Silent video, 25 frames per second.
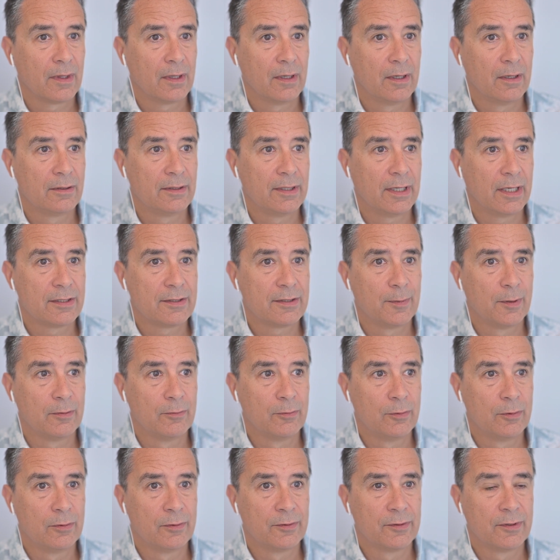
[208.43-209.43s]

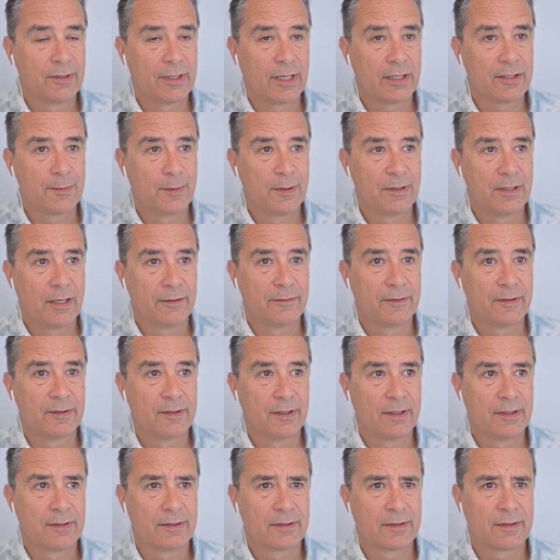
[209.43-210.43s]
attachment wounds, attachment
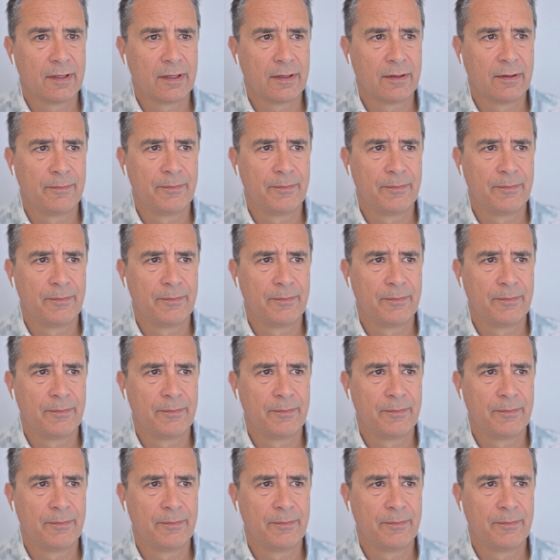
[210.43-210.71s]
deficits,